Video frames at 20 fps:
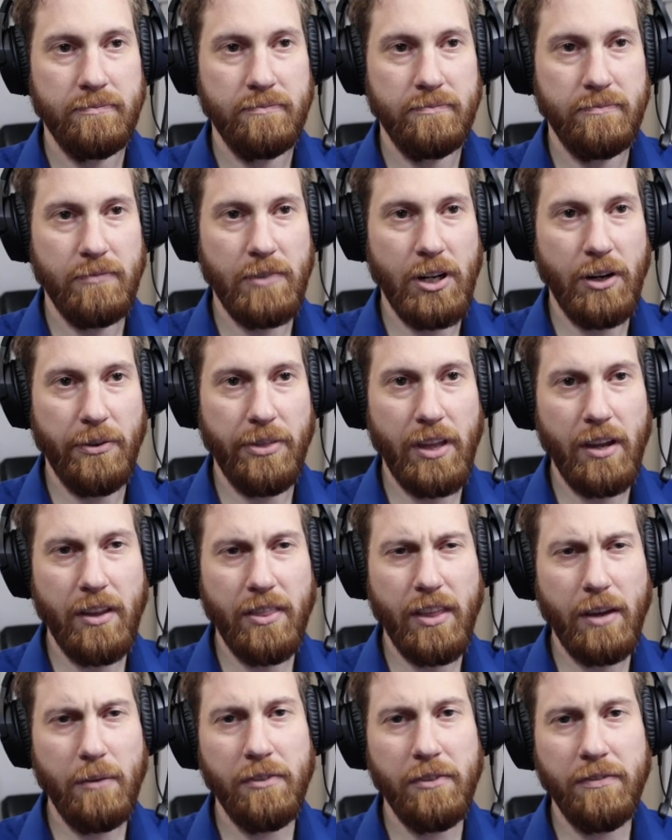you know, they,
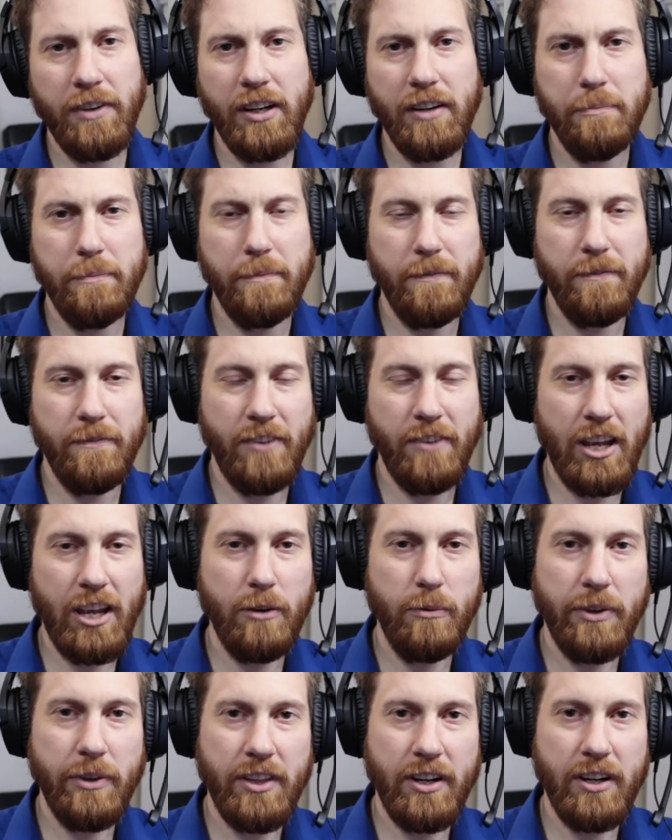they were very vague
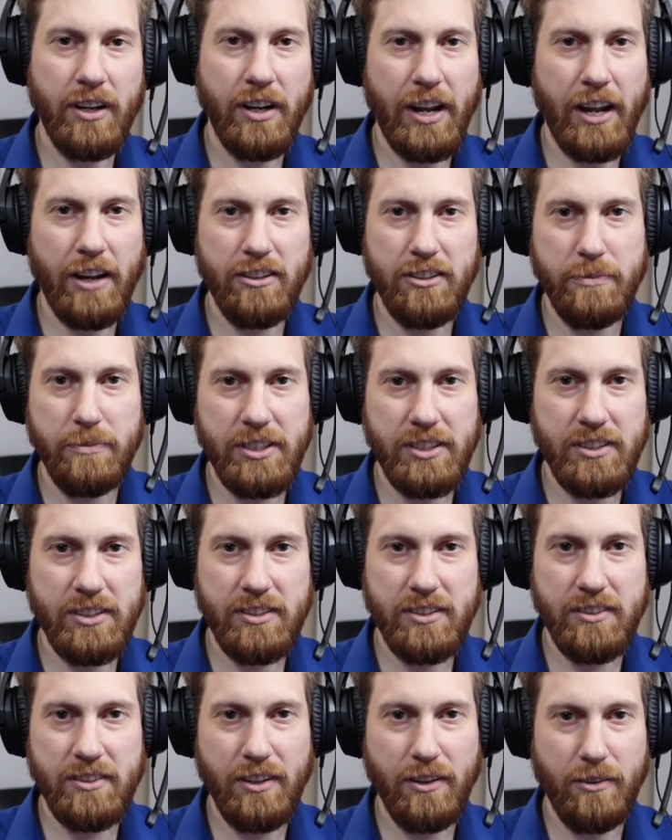with their
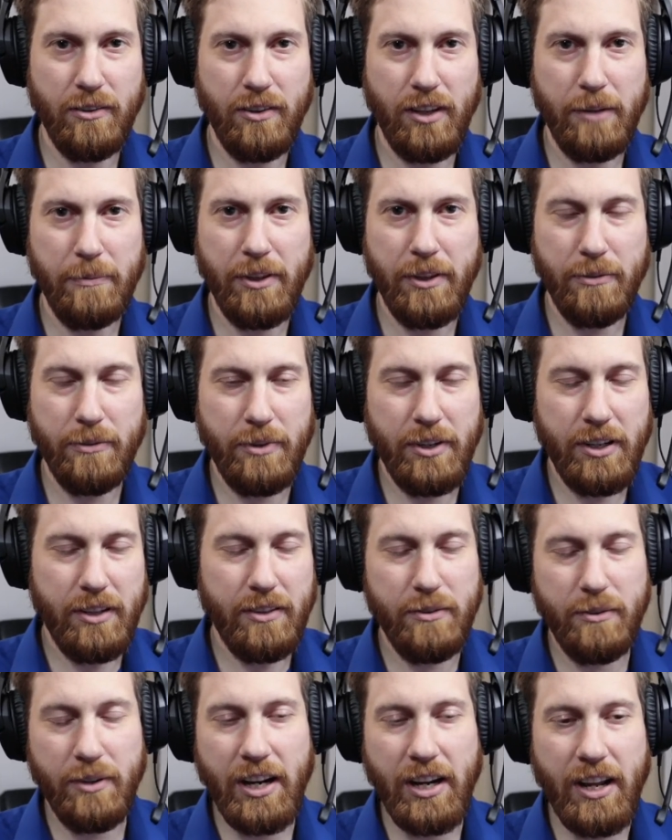announcements, you know, claiming three,
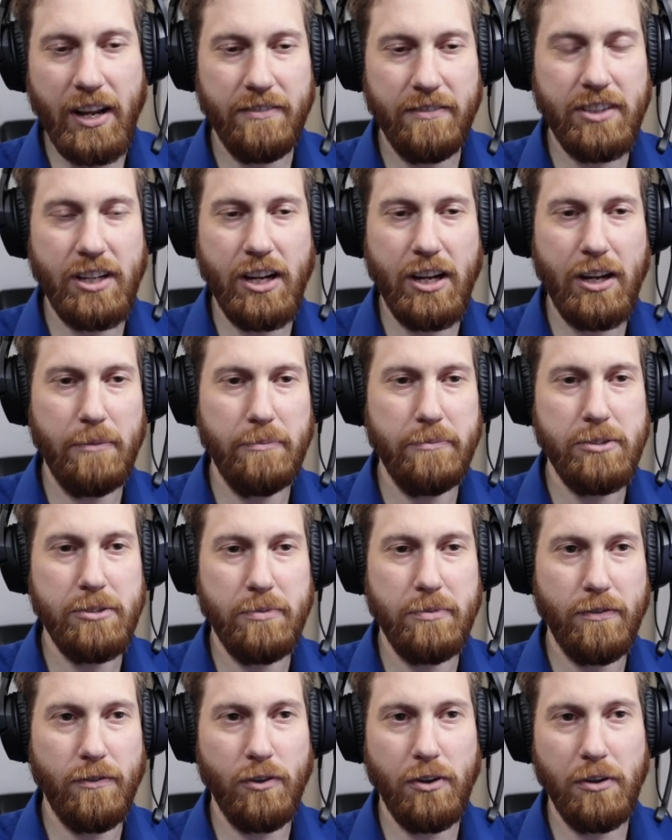three and a half times
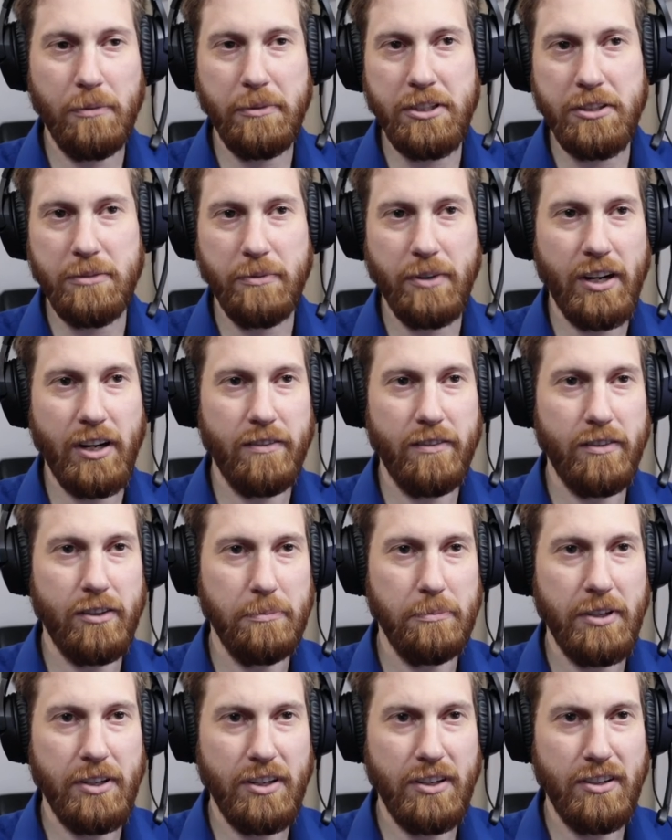performance, whatever,
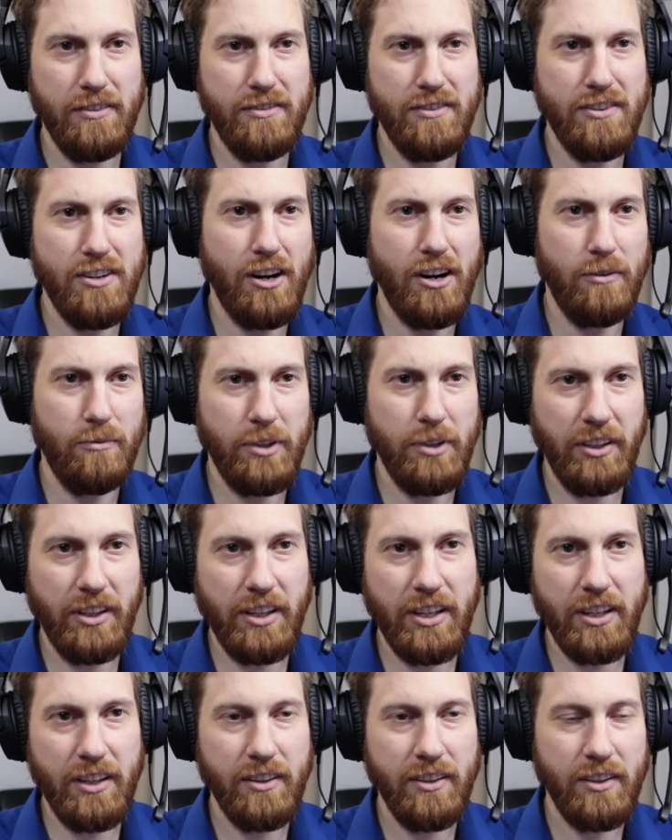but not
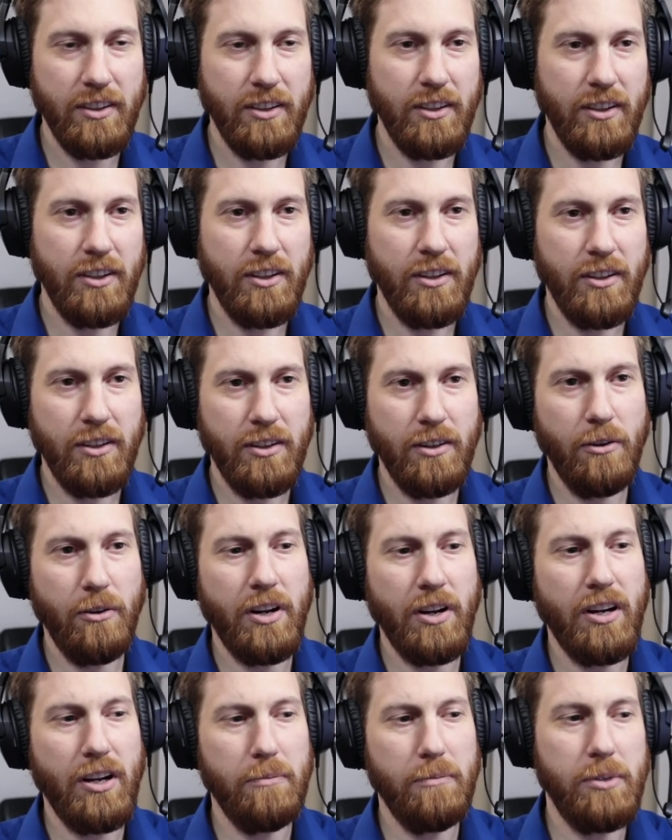really
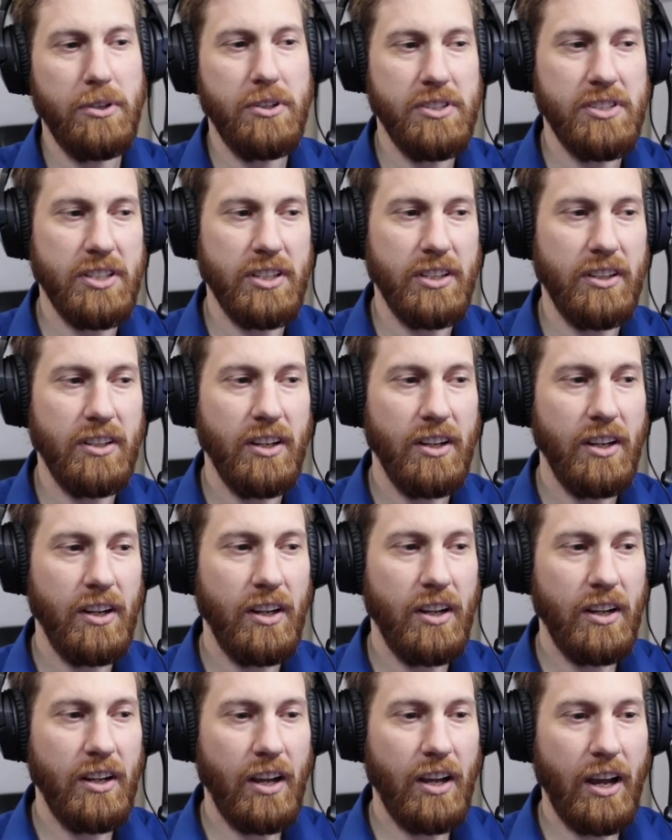noting numbers. And
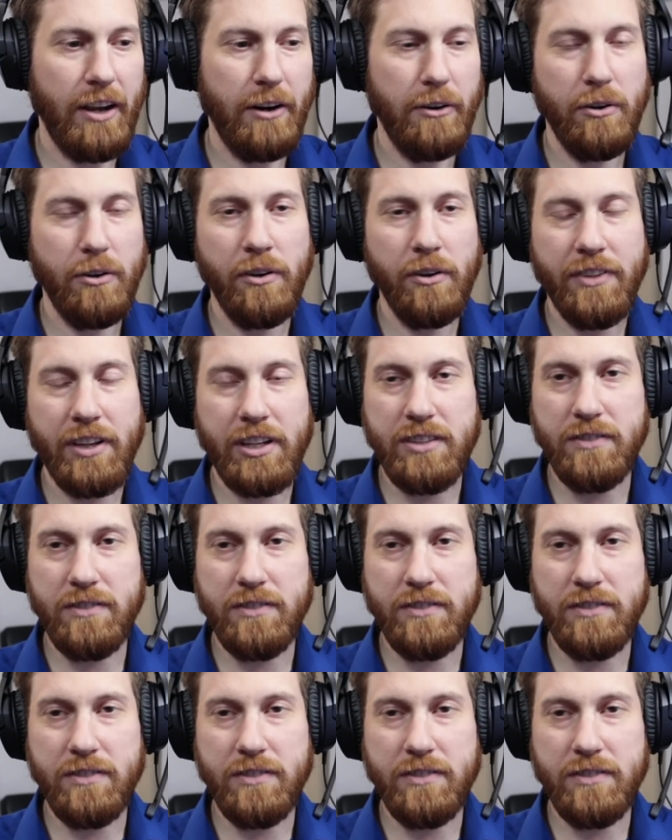I don't know if that's